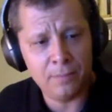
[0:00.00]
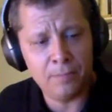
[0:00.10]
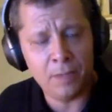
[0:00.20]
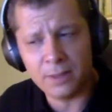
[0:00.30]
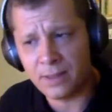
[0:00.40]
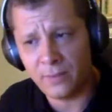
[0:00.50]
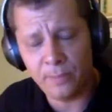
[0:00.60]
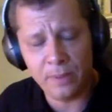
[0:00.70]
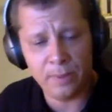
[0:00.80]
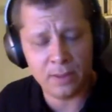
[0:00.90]
most of the
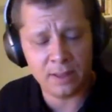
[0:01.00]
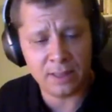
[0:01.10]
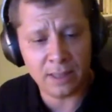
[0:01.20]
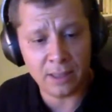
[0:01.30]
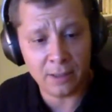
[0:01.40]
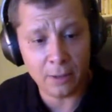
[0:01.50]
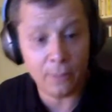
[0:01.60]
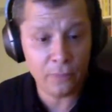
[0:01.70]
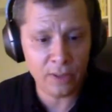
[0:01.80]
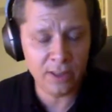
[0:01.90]
people that are
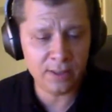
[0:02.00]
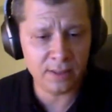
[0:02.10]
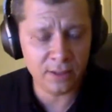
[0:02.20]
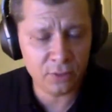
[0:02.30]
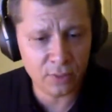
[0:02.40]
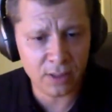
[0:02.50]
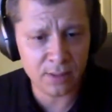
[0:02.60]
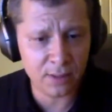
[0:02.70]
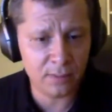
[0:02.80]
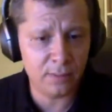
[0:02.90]
fully listening to
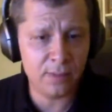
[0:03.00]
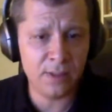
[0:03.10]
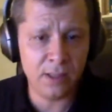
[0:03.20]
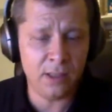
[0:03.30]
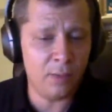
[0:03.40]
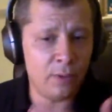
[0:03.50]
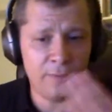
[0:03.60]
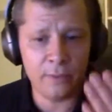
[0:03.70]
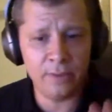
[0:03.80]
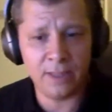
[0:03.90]
us and seeing our
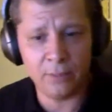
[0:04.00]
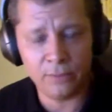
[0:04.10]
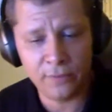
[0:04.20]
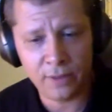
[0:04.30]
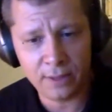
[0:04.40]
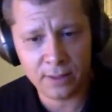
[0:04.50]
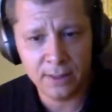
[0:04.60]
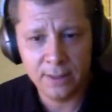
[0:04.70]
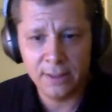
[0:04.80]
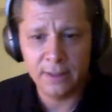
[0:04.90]
very tired face,
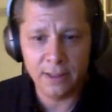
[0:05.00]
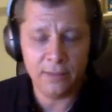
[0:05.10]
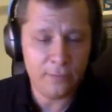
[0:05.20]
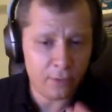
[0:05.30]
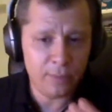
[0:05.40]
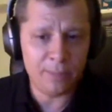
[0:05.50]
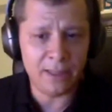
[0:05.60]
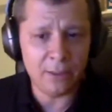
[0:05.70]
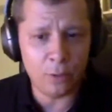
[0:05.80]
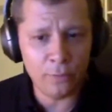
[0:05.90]
and for me,
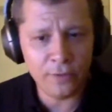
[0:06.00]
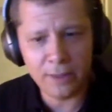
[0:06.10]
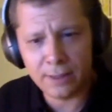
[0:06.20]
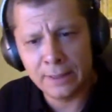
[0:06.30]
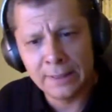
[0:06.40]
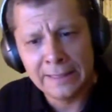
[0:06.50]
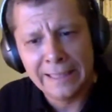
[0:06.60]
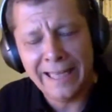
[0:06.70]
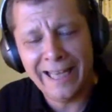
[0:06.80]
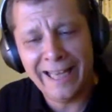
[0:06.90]
my old
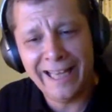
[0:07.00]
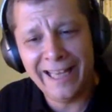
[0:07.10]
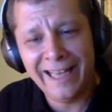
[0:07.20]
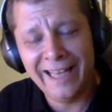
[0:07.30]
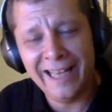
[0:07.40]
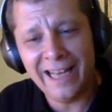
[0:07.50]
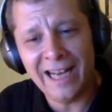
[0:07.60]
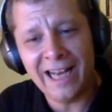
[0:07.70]
face, the